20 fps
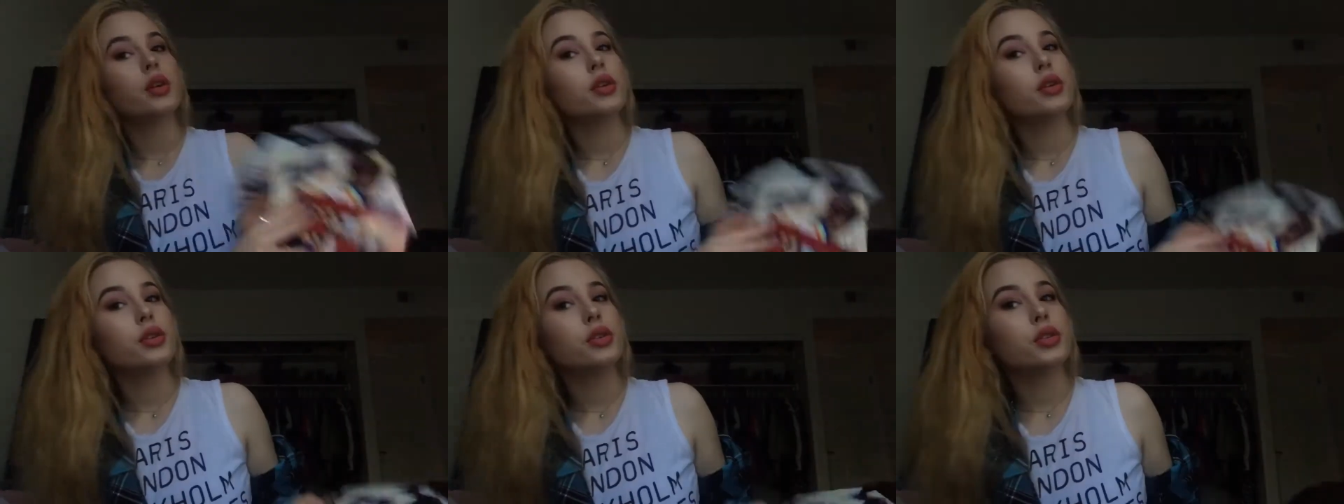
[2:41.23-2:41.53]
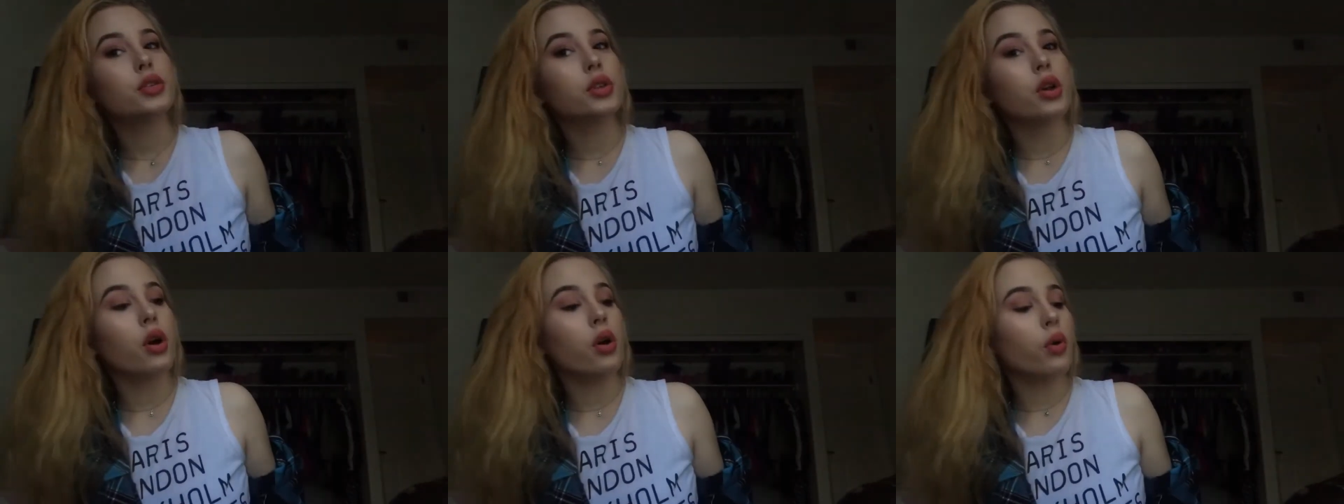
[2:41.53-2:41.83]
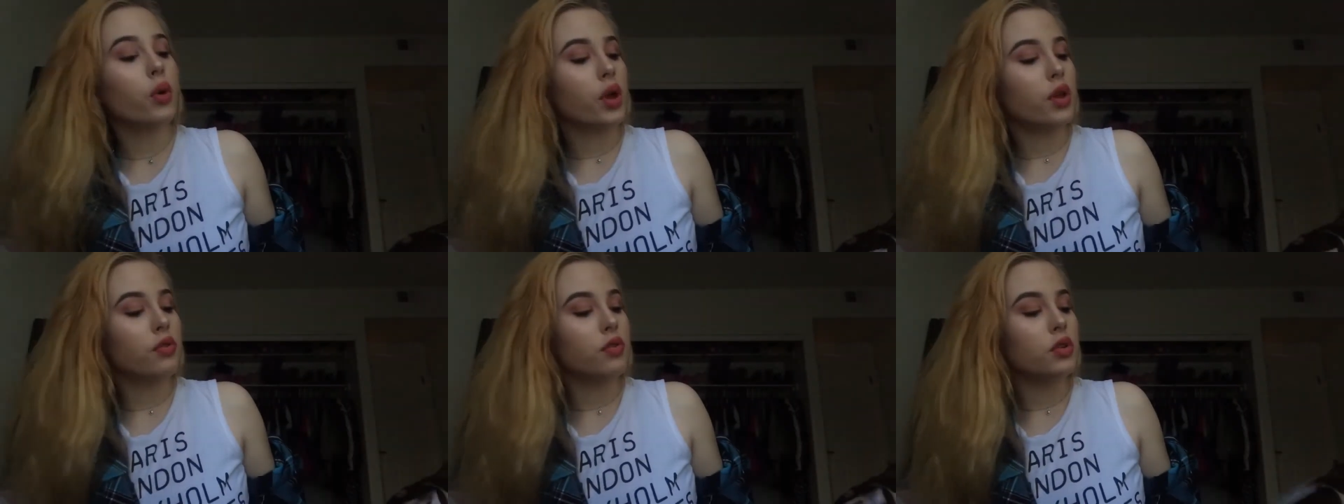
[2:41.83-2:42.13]
So,
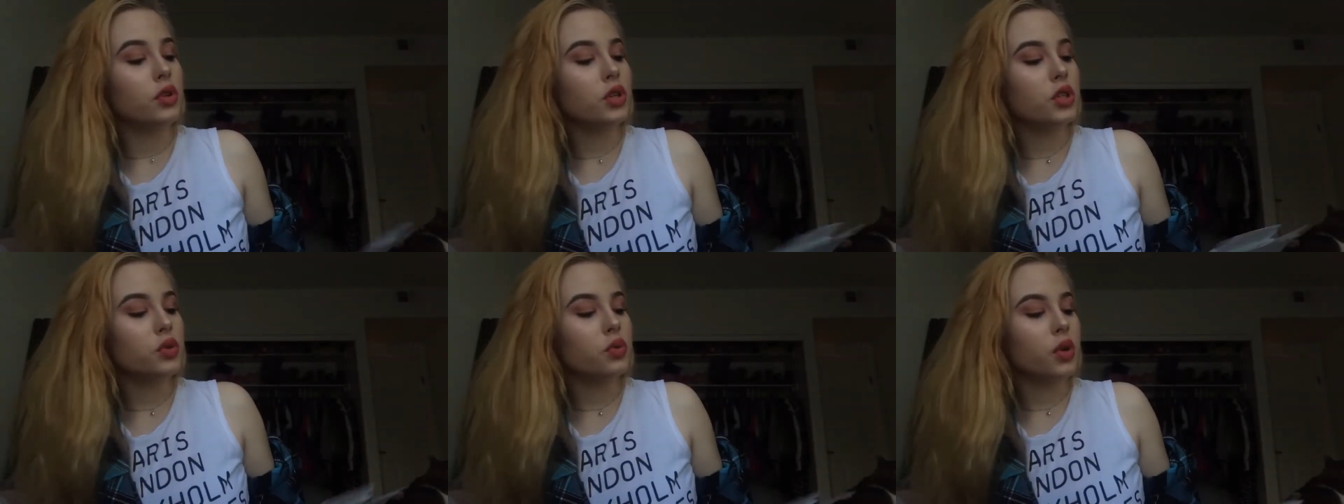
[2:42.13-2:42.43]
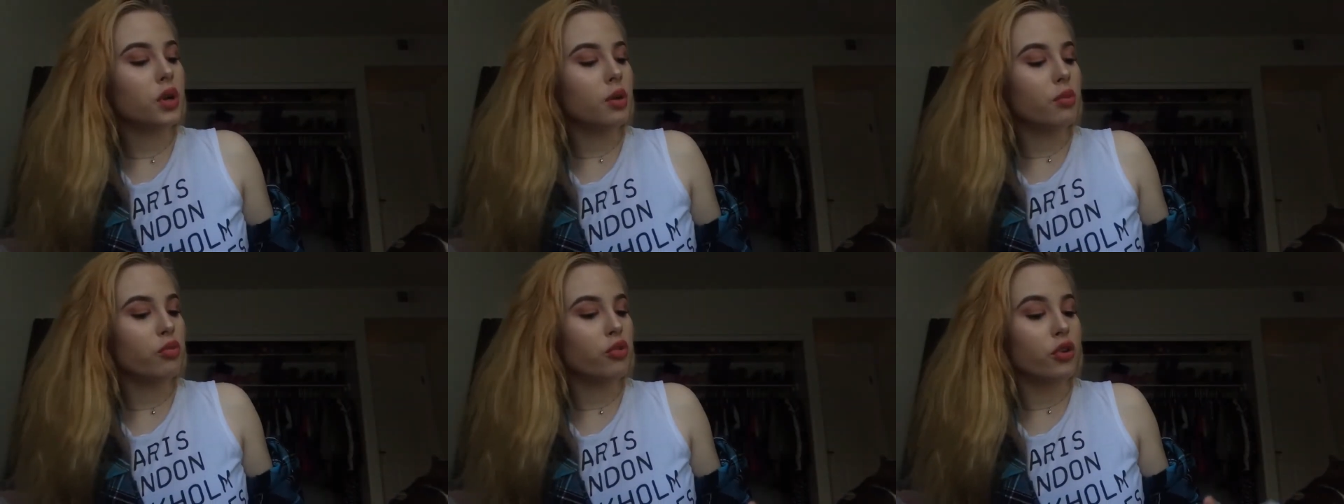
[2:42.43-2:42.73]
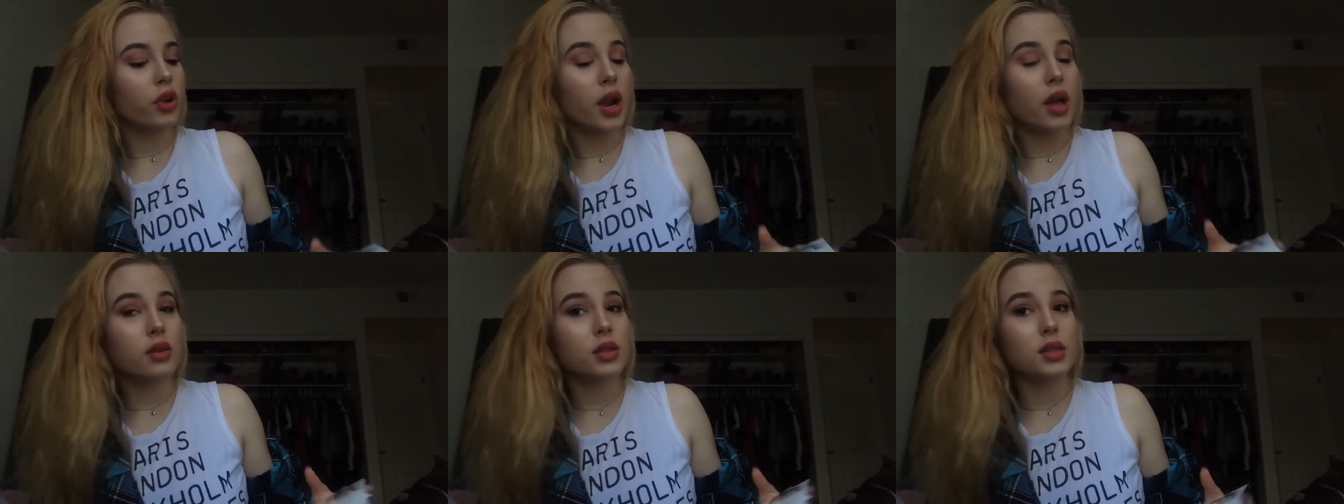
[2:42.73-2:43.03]
if you just want to
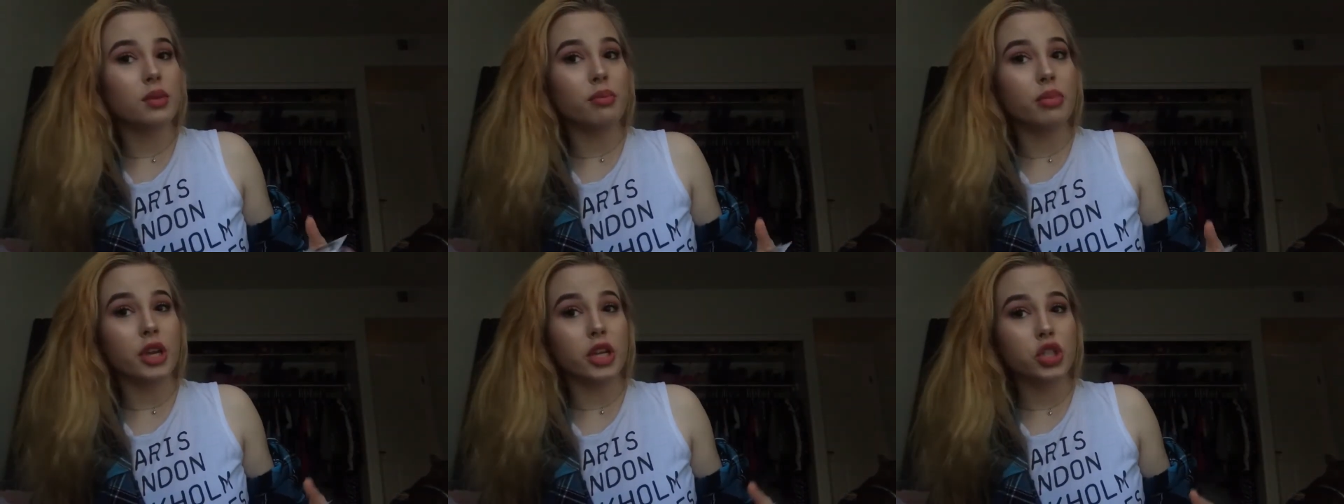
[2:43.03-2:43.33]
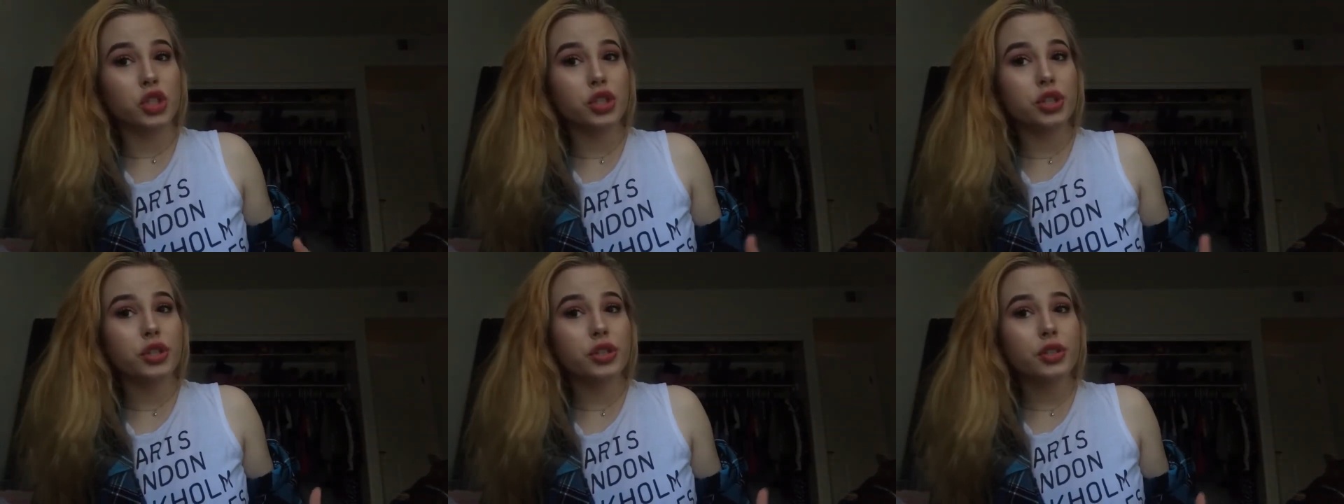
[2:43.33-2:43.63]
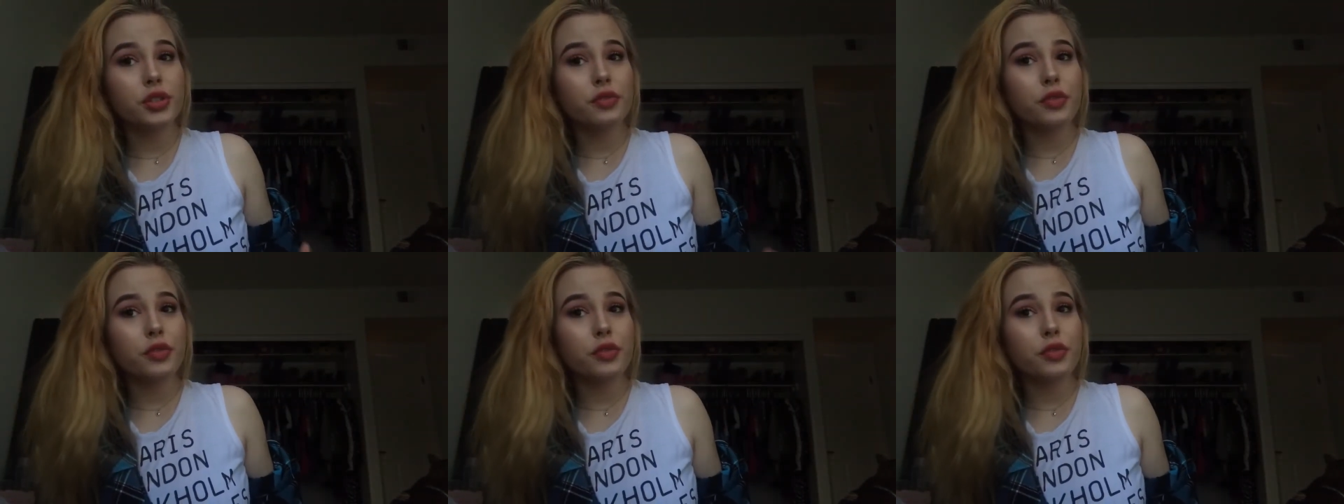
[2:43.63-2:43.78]
print out some pictures